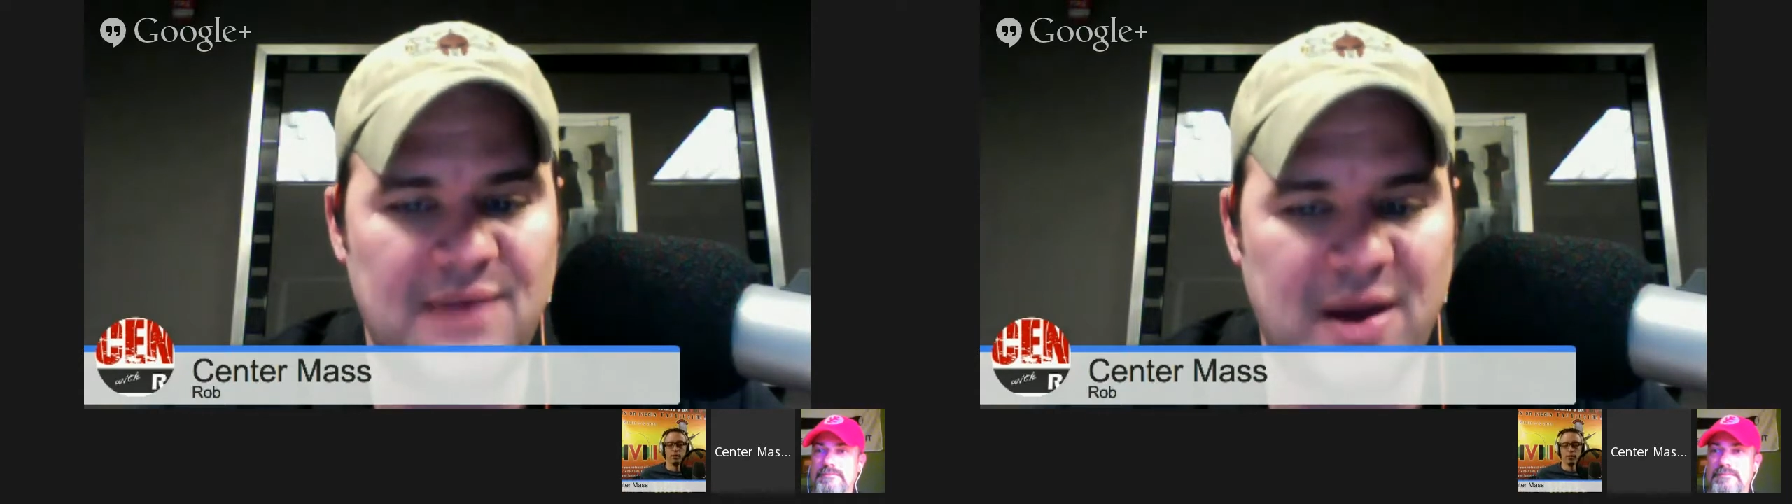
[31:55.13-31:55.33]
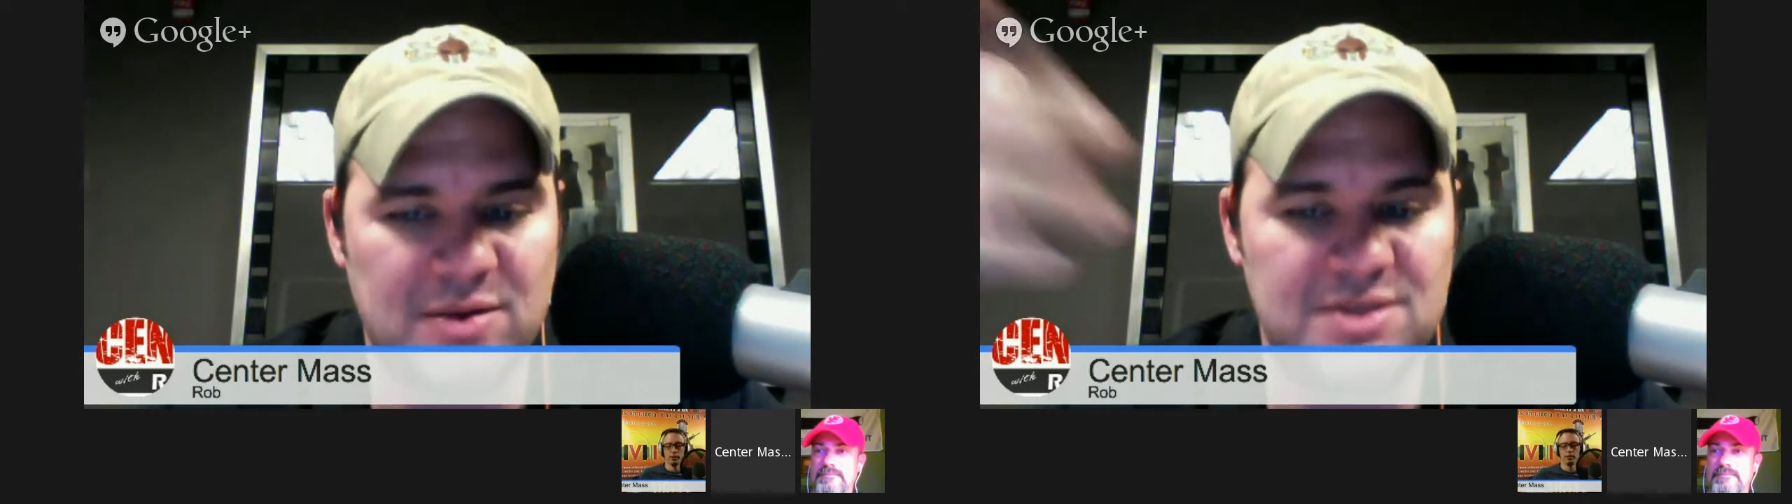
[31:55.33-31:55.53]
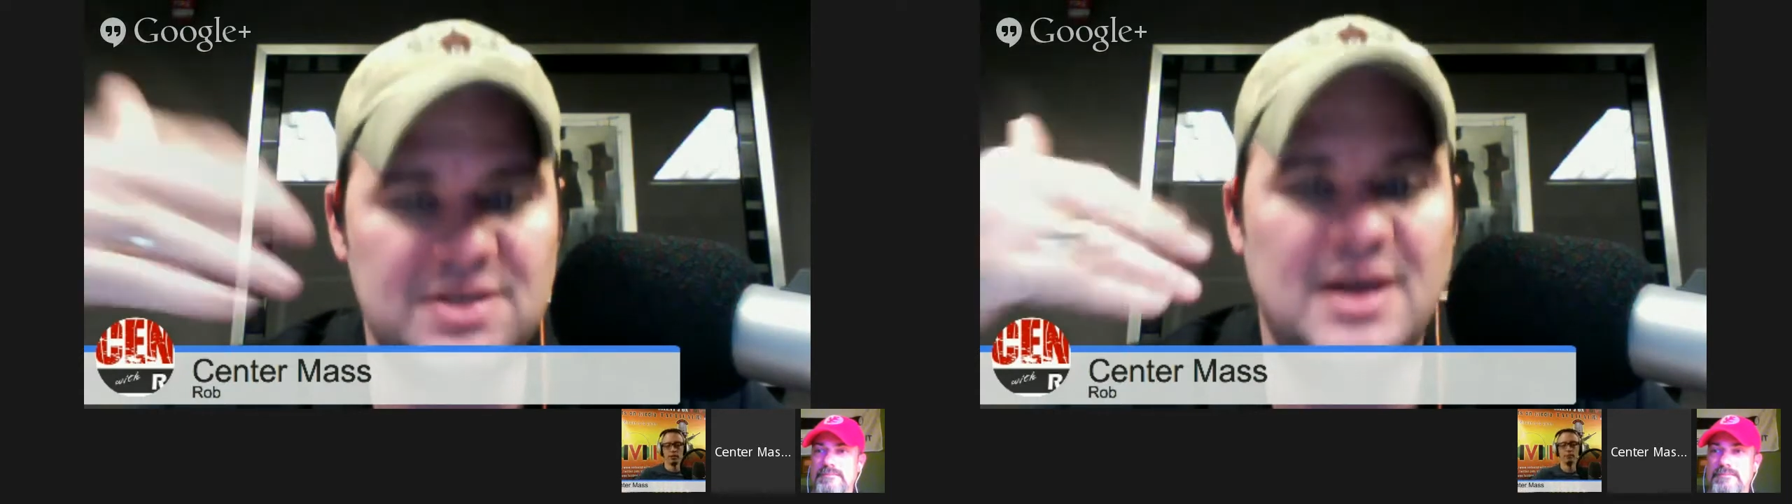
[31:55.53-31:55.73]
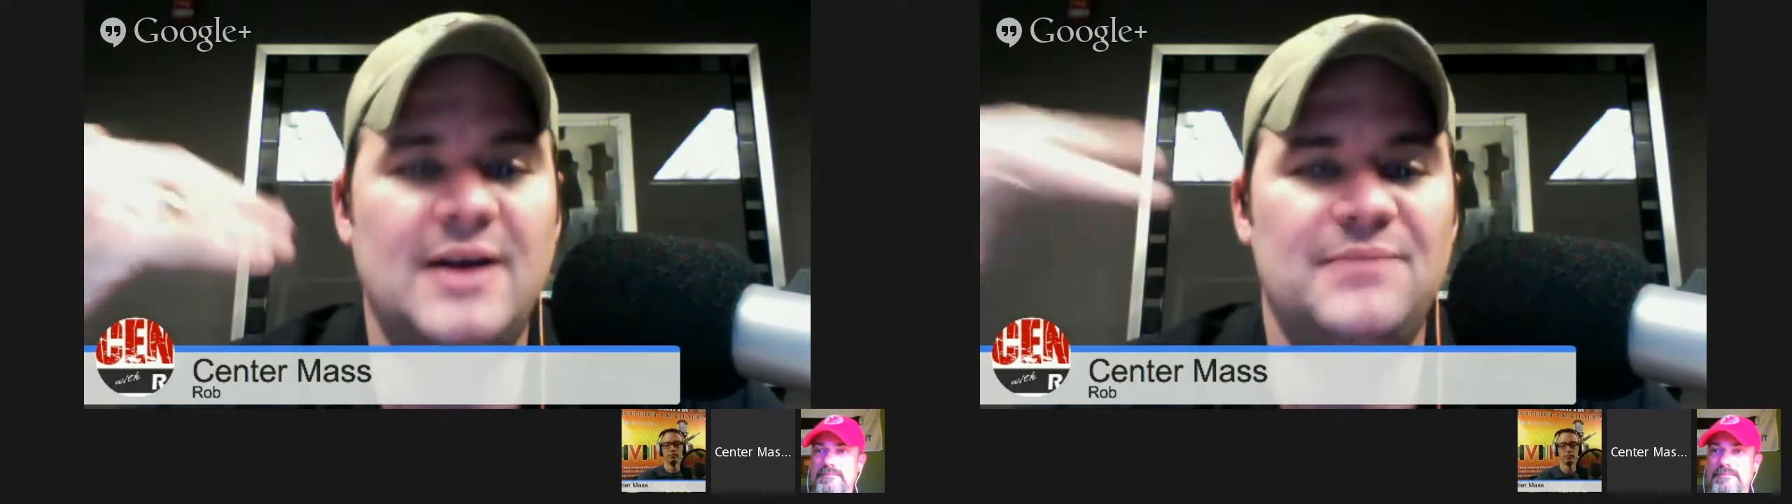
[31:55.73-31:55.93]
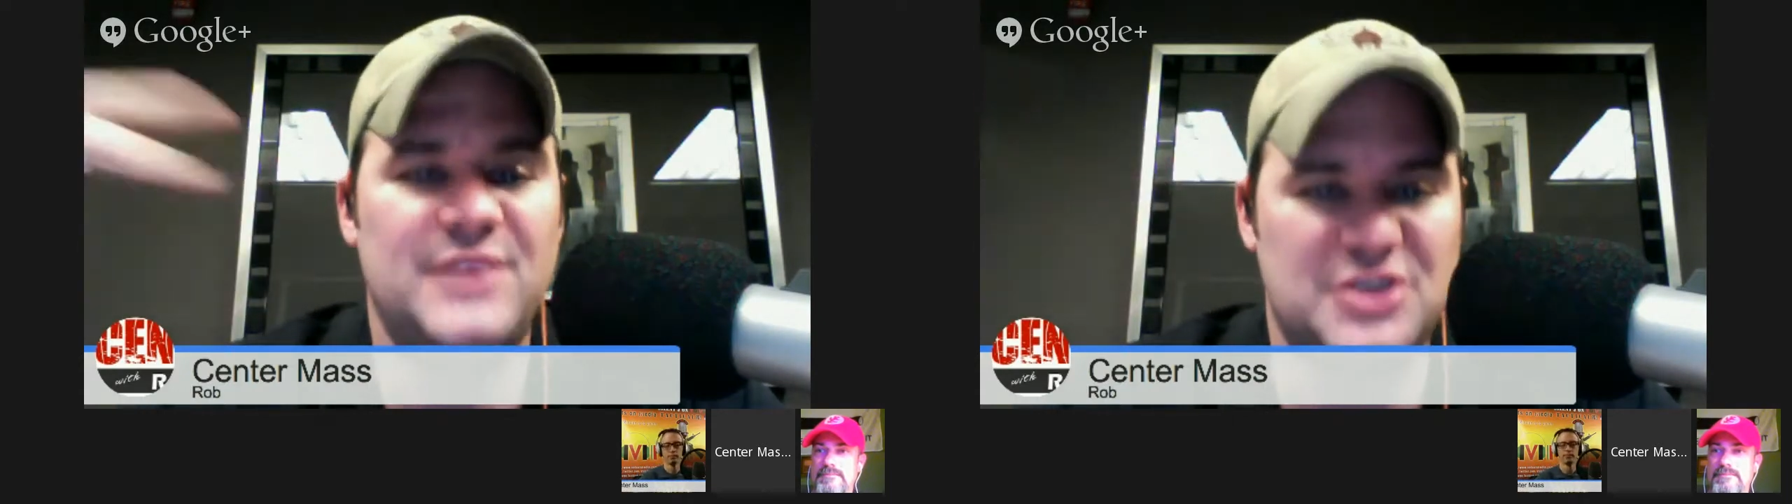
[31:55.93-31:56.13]
That was
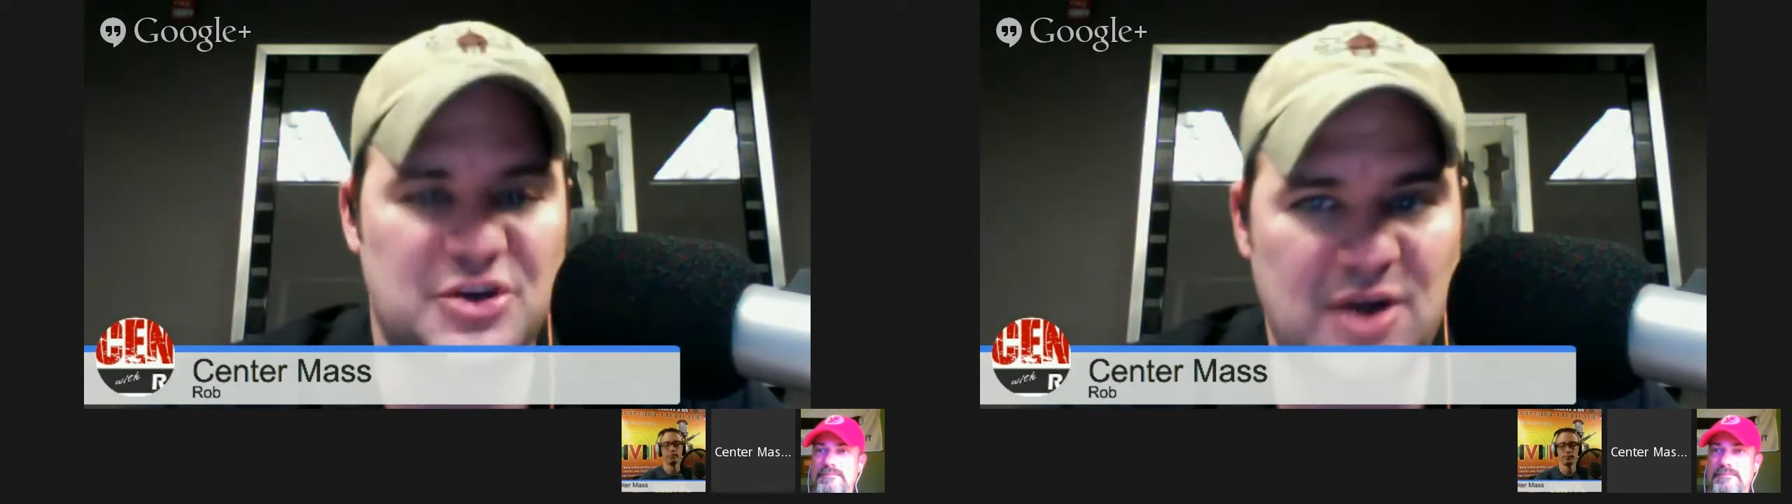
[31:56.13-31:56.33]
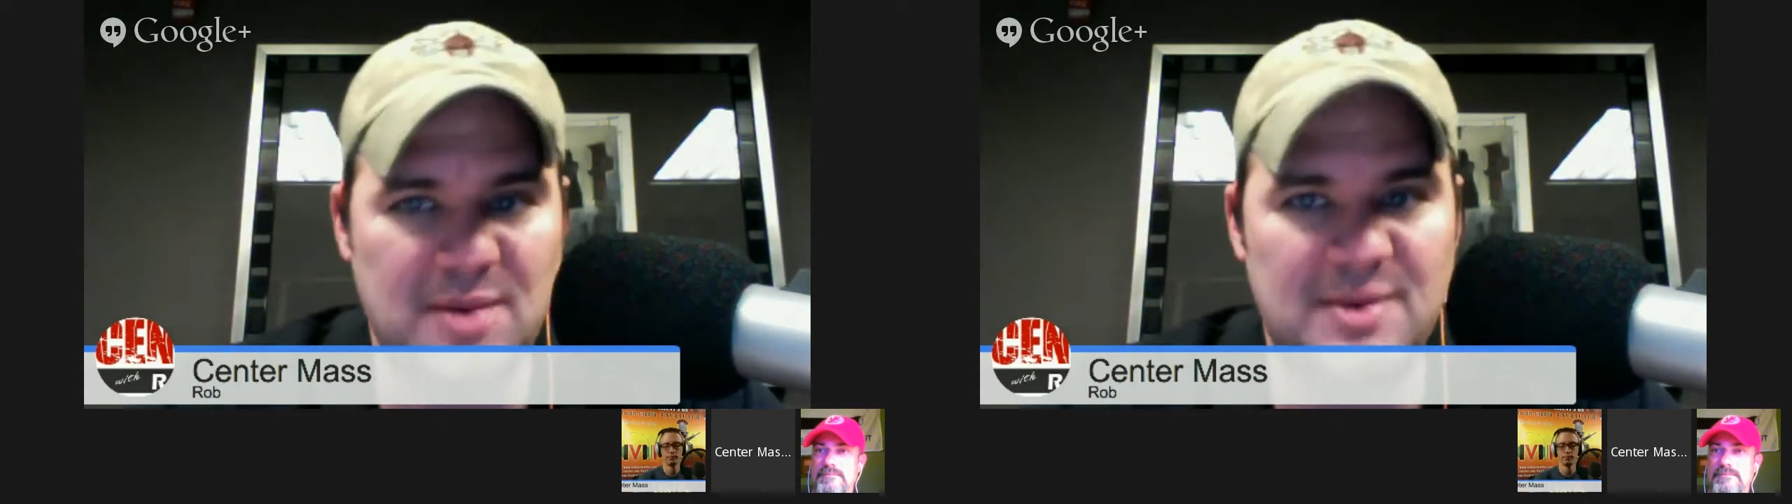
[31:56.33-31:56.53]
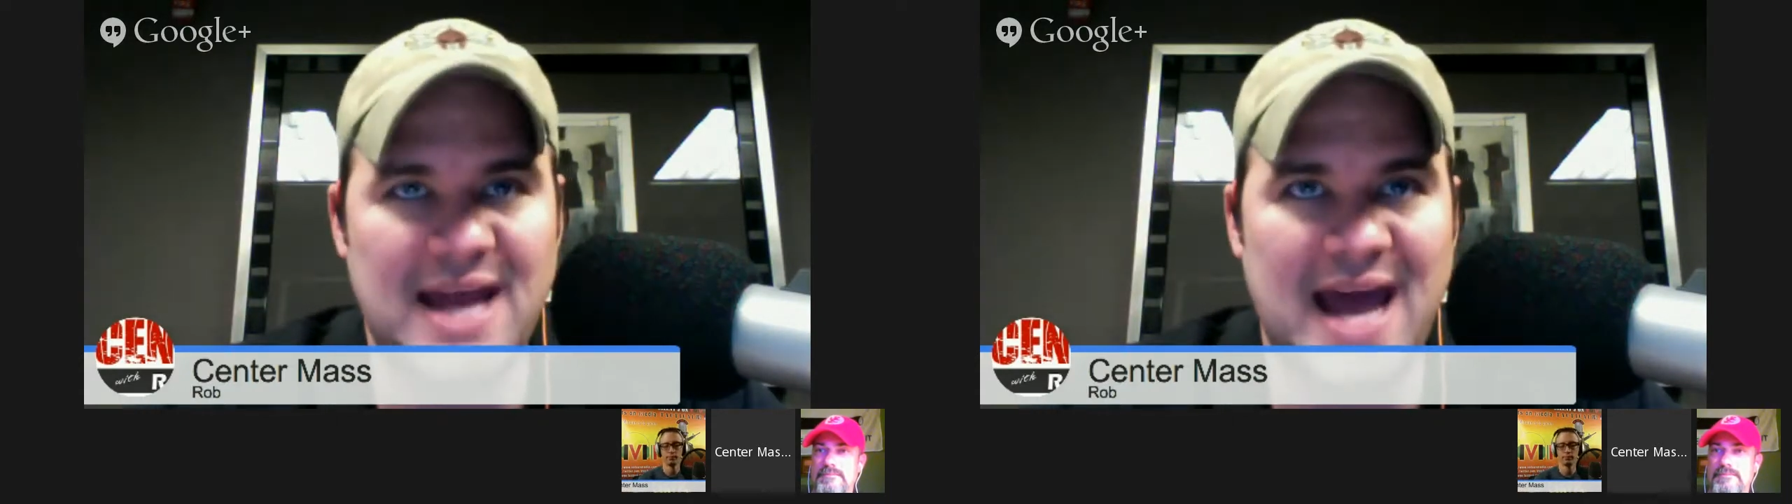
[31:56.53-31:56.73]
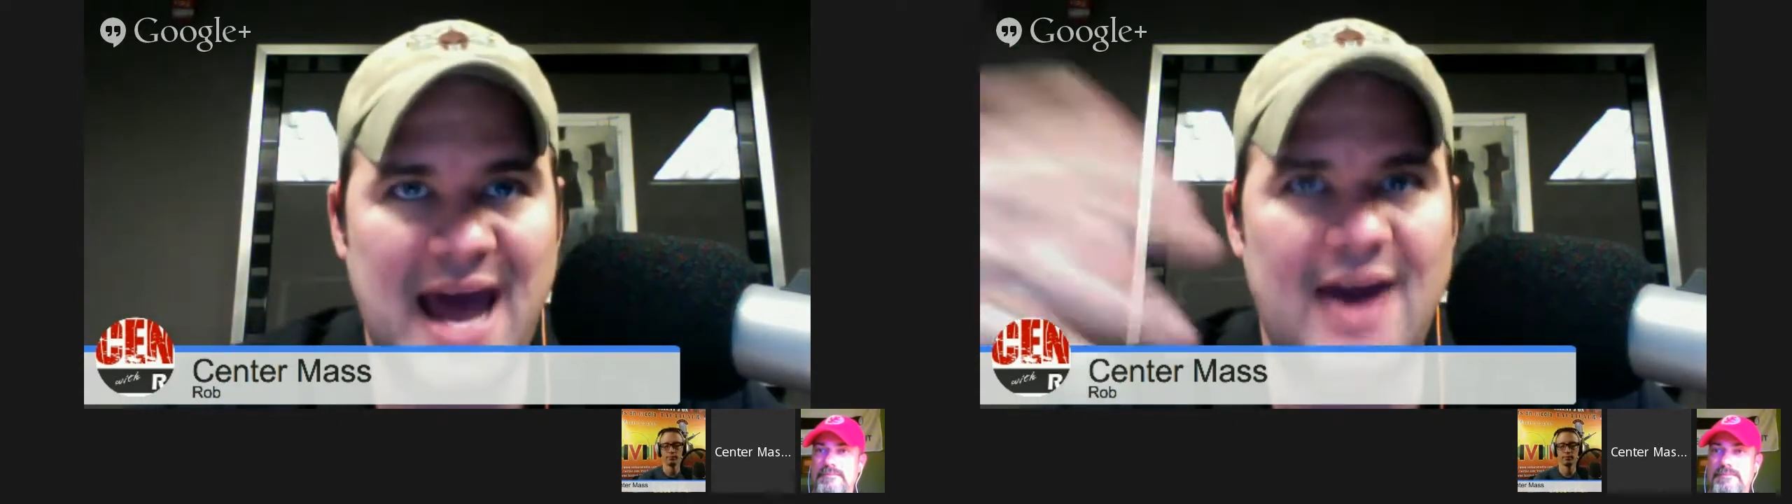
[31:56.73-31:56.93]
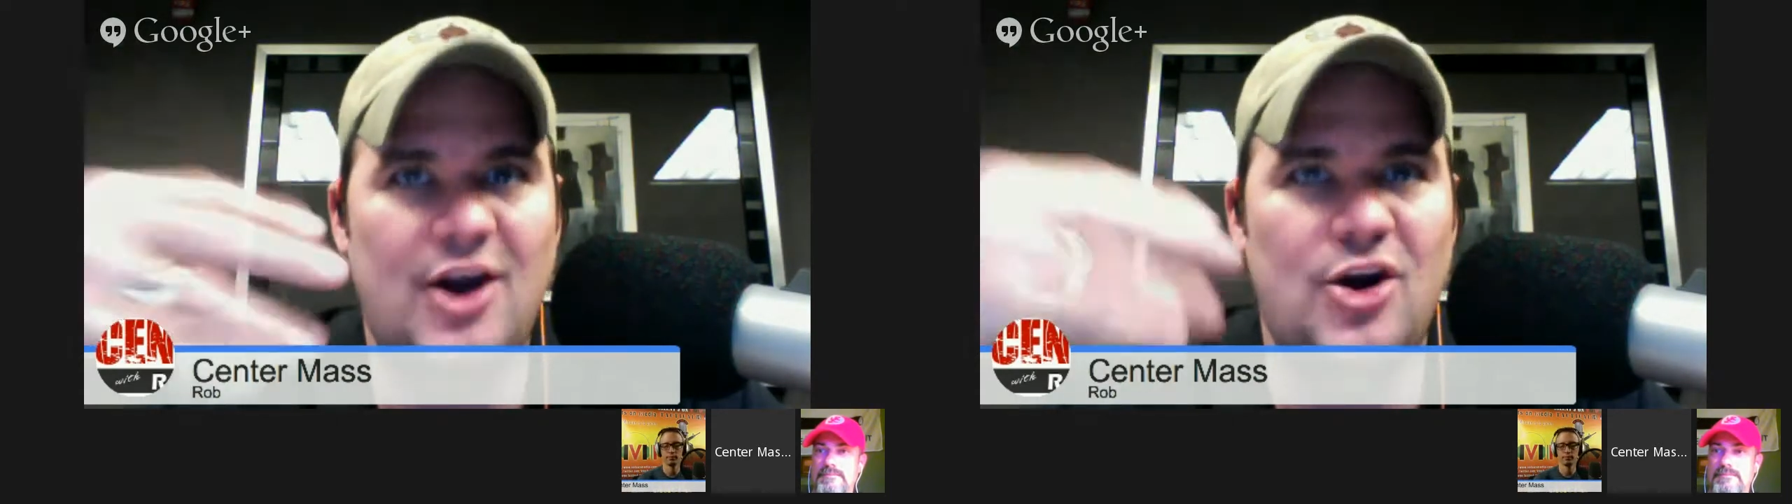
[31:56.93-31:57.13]
this agreement they
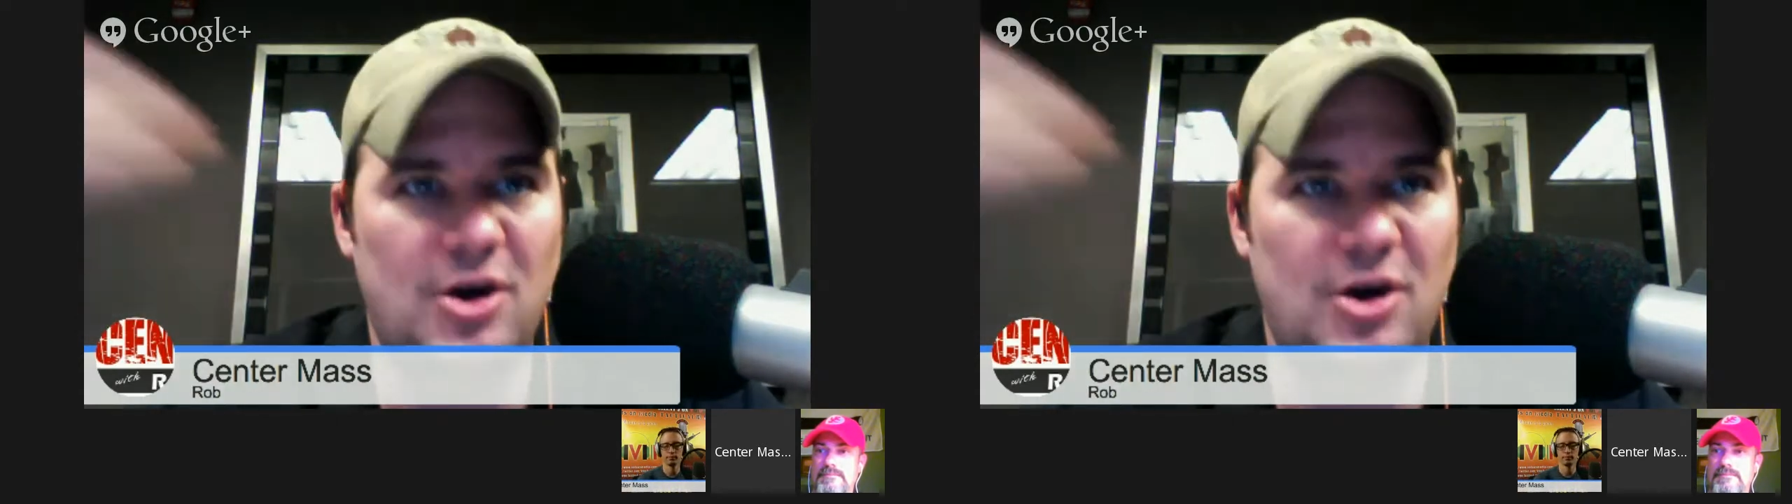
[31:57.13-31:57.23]
had.